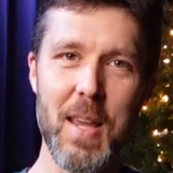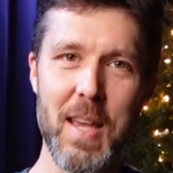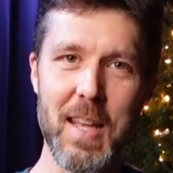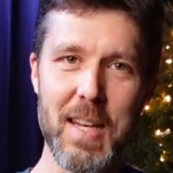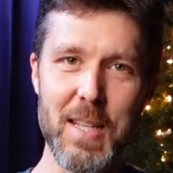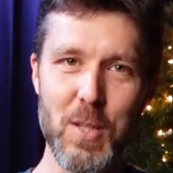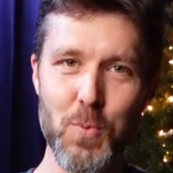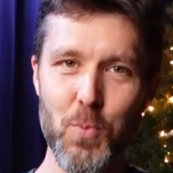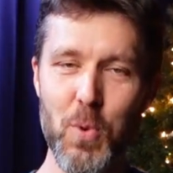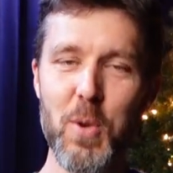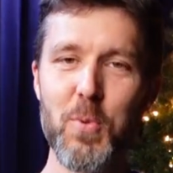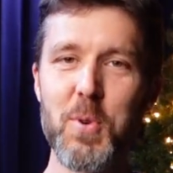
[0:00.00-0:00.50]

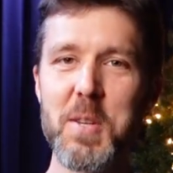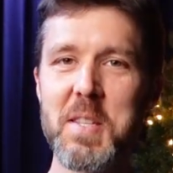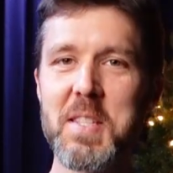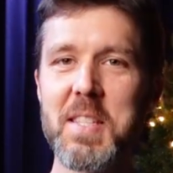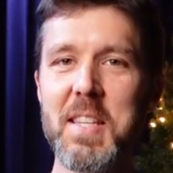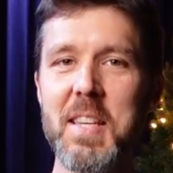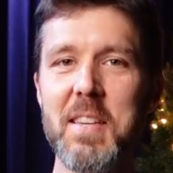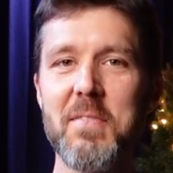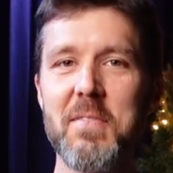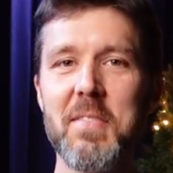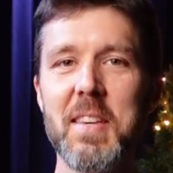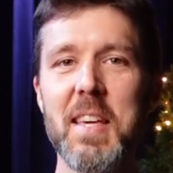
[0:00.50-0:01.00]
as we
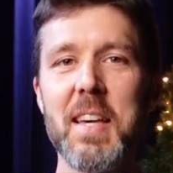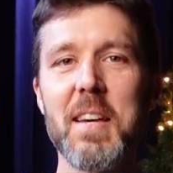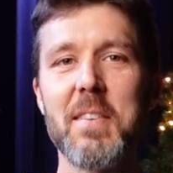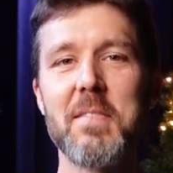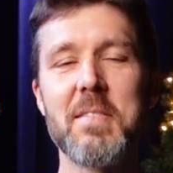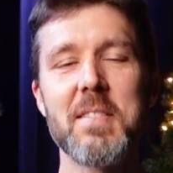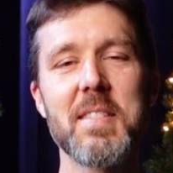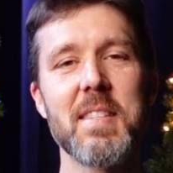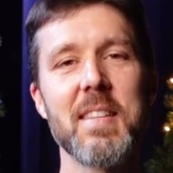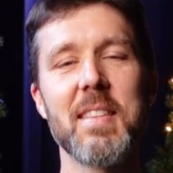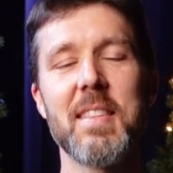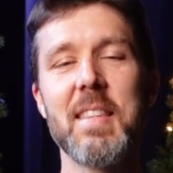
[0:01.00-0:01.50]
receive
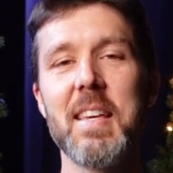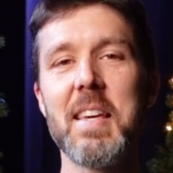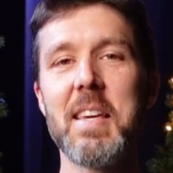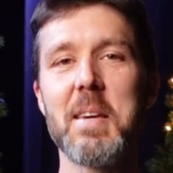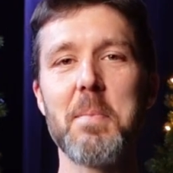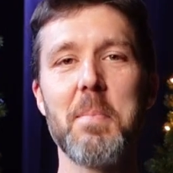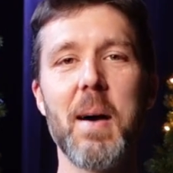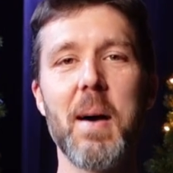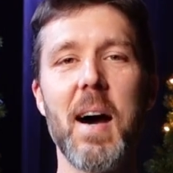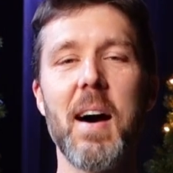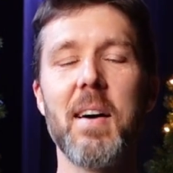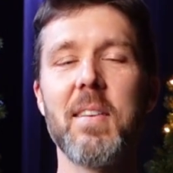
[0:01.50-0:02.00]
gifts, to think
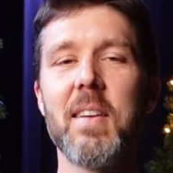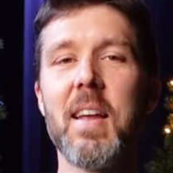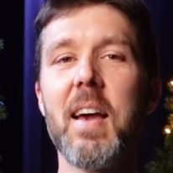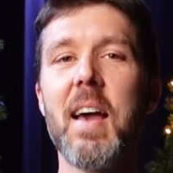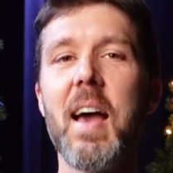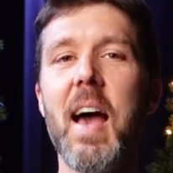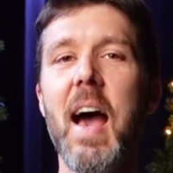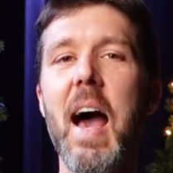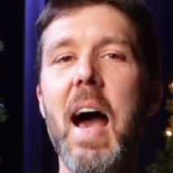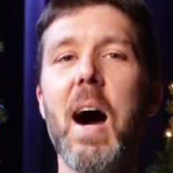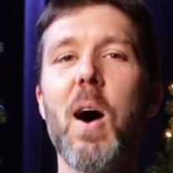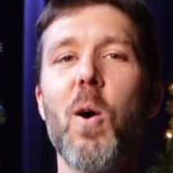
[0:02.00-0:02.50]
about
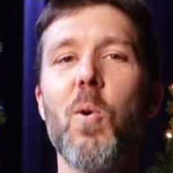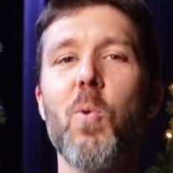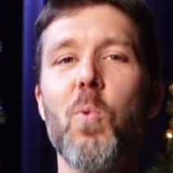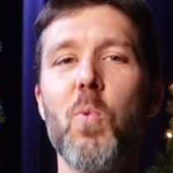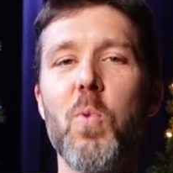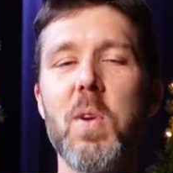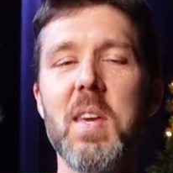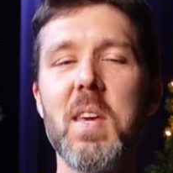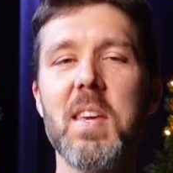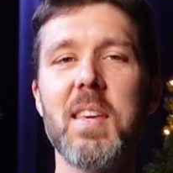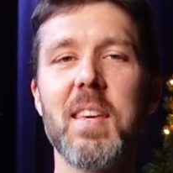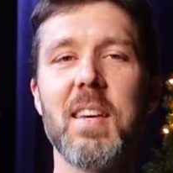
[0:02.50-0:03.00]
how
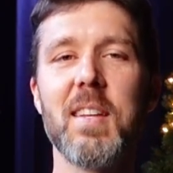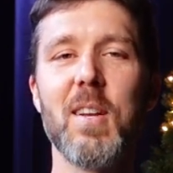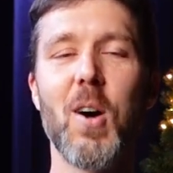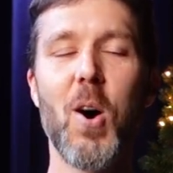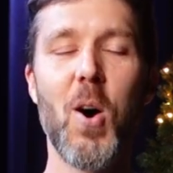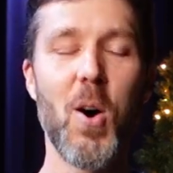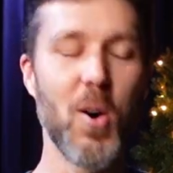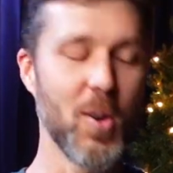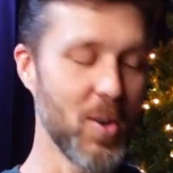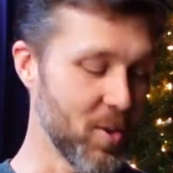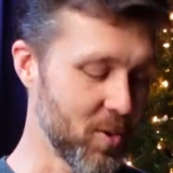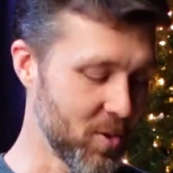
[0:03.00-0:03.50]
we can
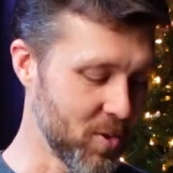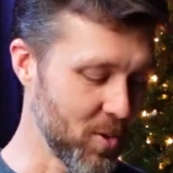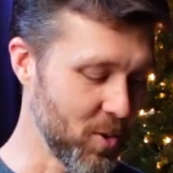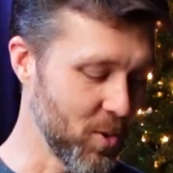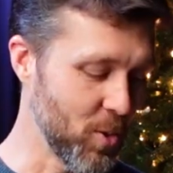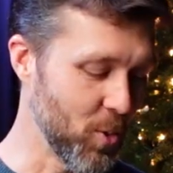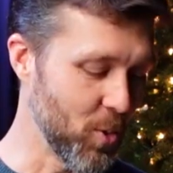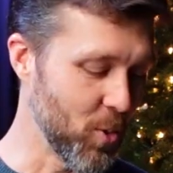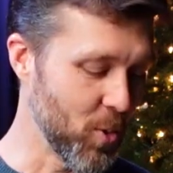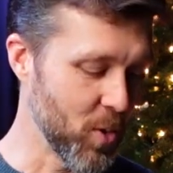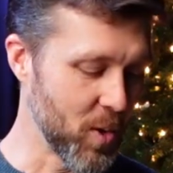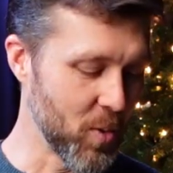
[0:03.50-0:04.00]
honor the
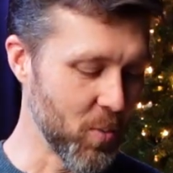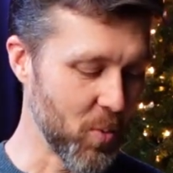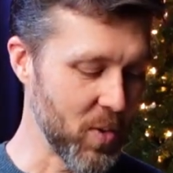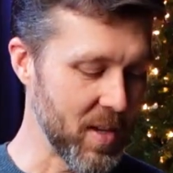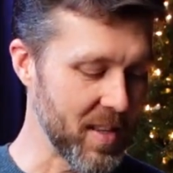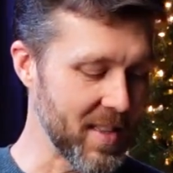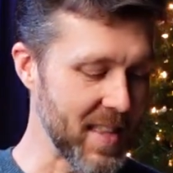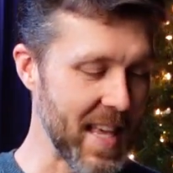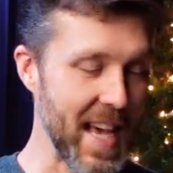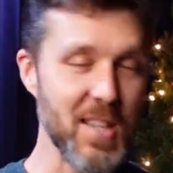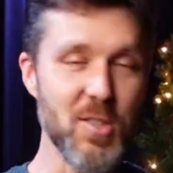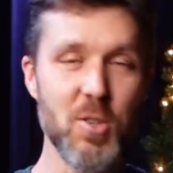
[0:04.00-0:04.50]
Lord
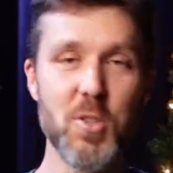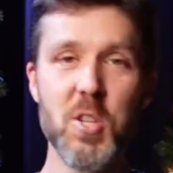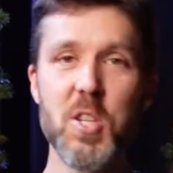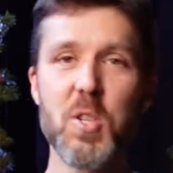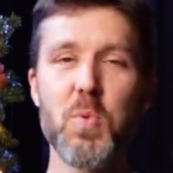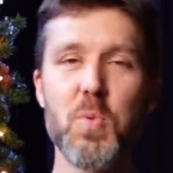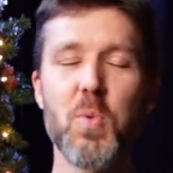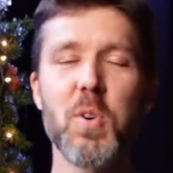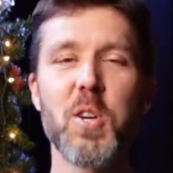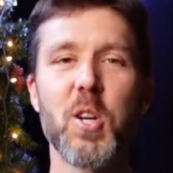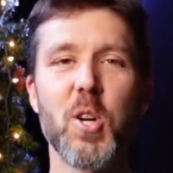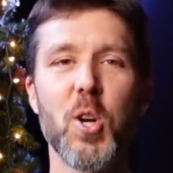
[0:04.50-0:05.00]
with that. So
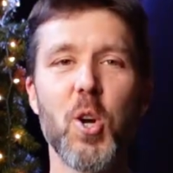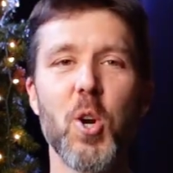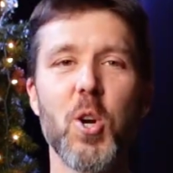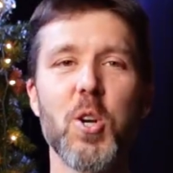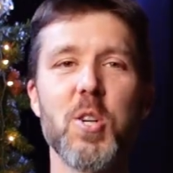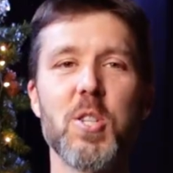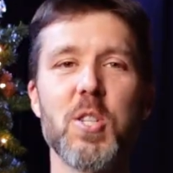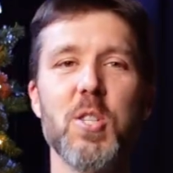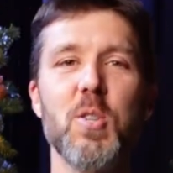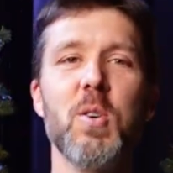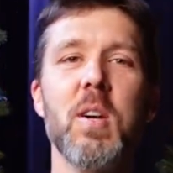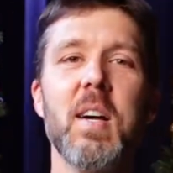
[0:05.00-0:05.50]
just want to
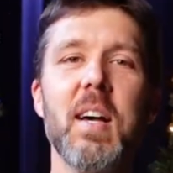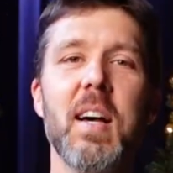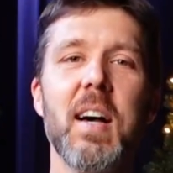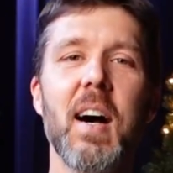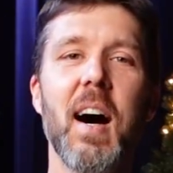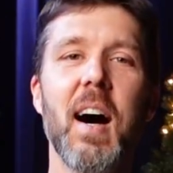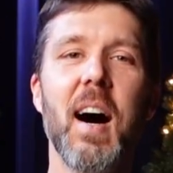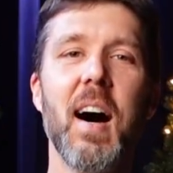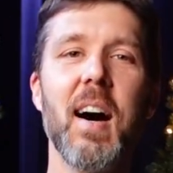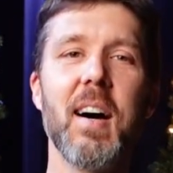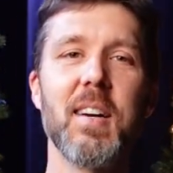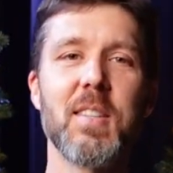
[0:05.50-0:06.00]
encourage you
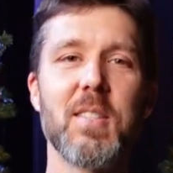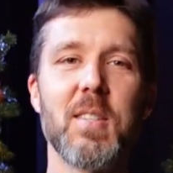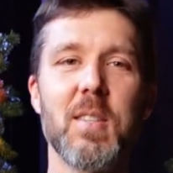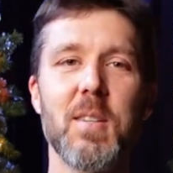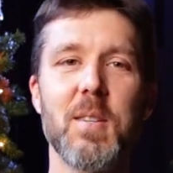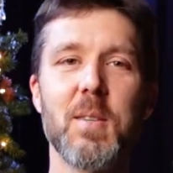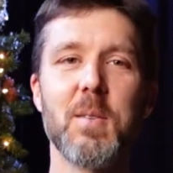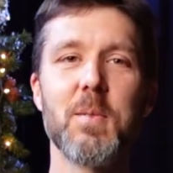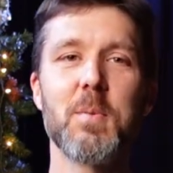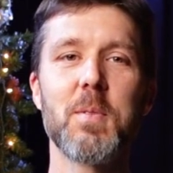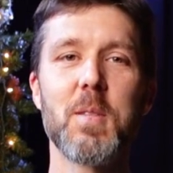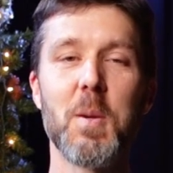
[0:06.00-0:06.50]

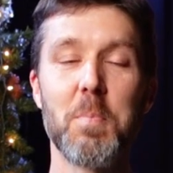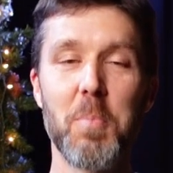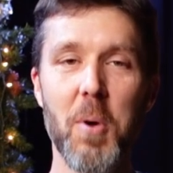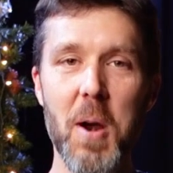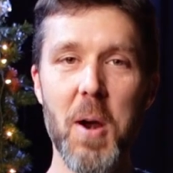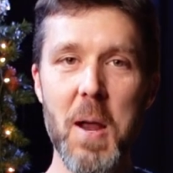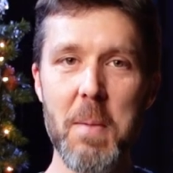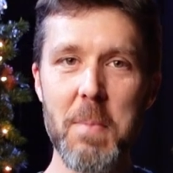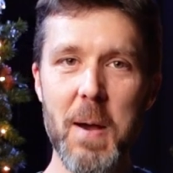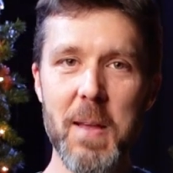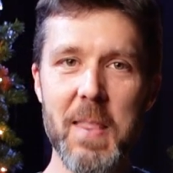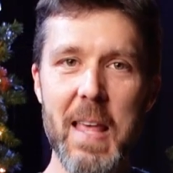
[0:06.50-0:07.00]
to
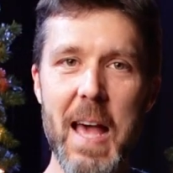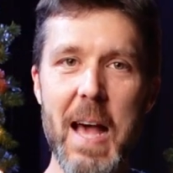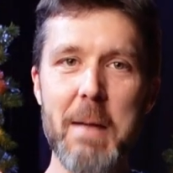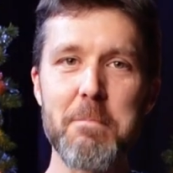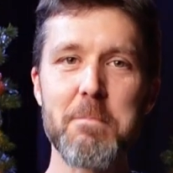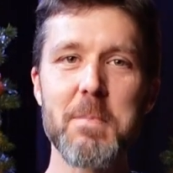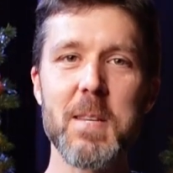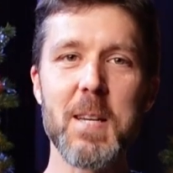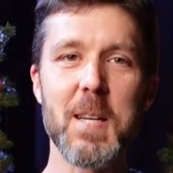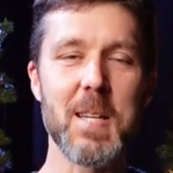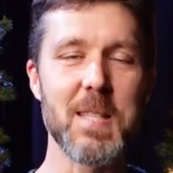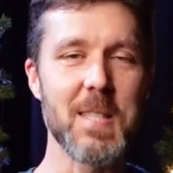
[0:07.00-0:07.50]
pray about
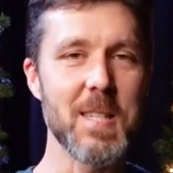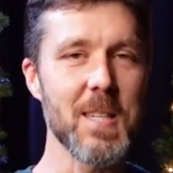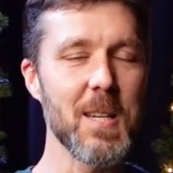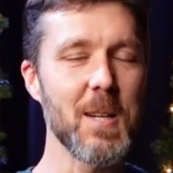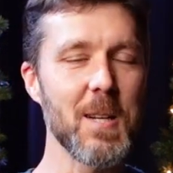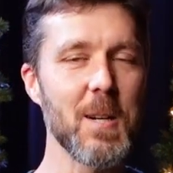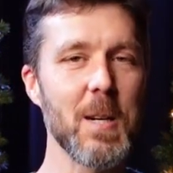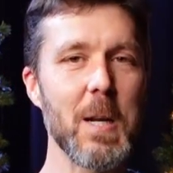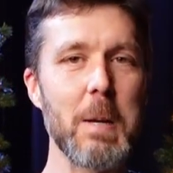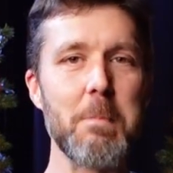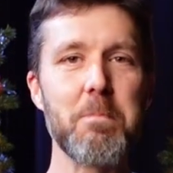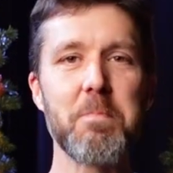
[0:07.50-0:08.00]
that, to
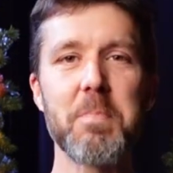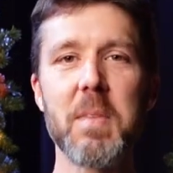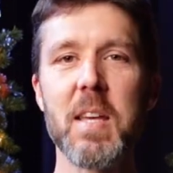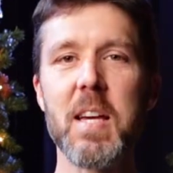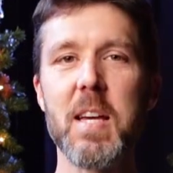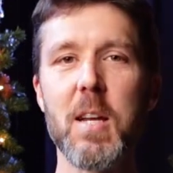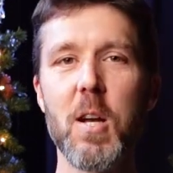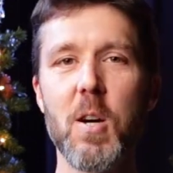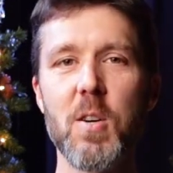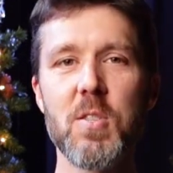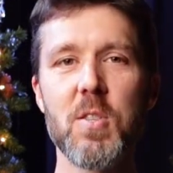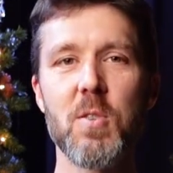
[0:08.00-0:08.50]
consider it,
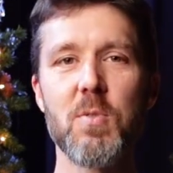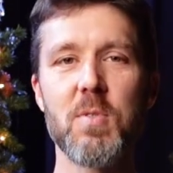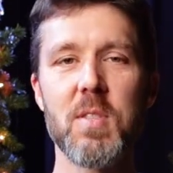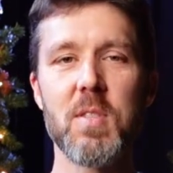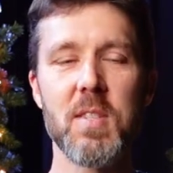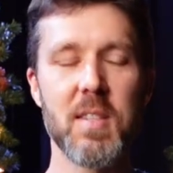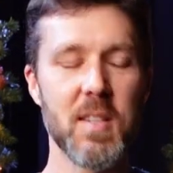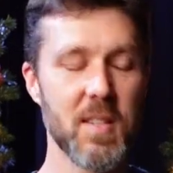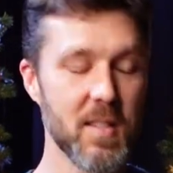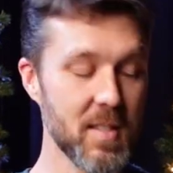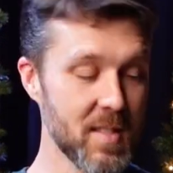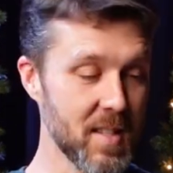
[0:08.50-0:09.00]
and also
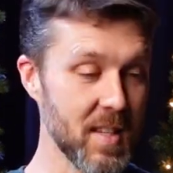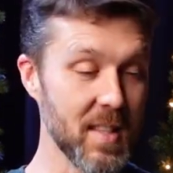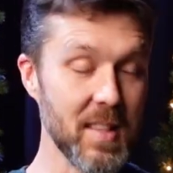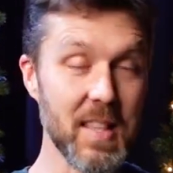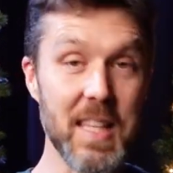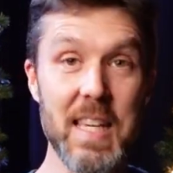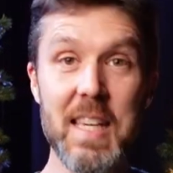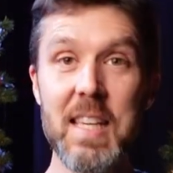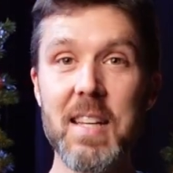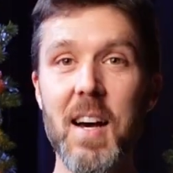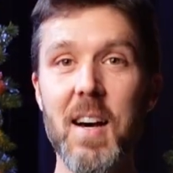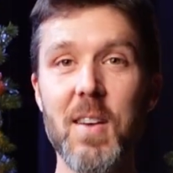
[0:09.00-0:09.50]
to
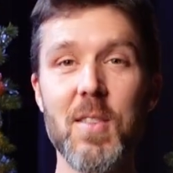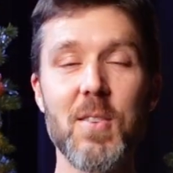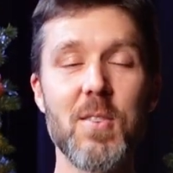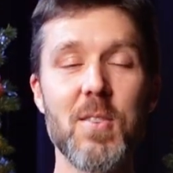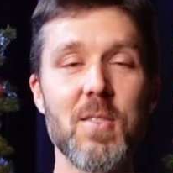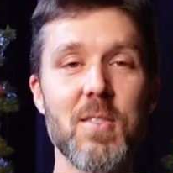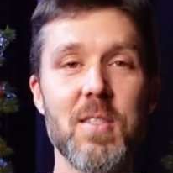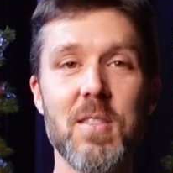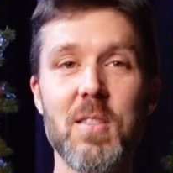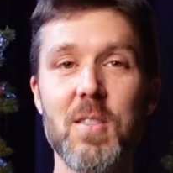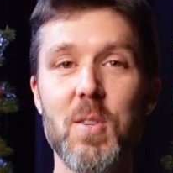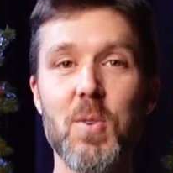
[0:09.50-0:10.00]
lead
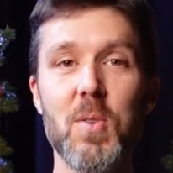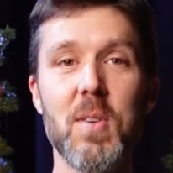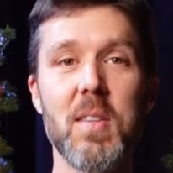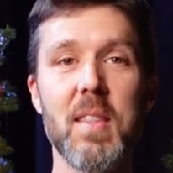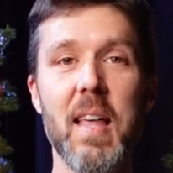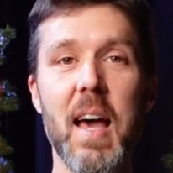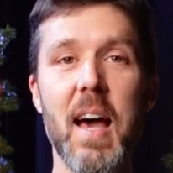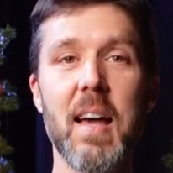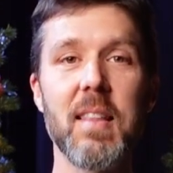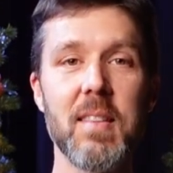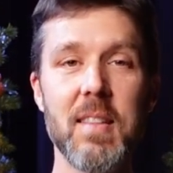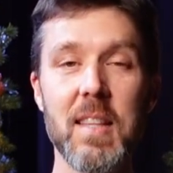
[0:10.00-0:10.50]
others in doing
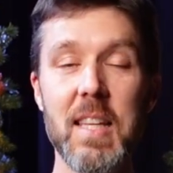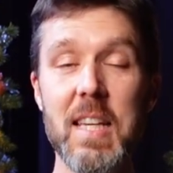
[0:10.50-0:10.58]
that.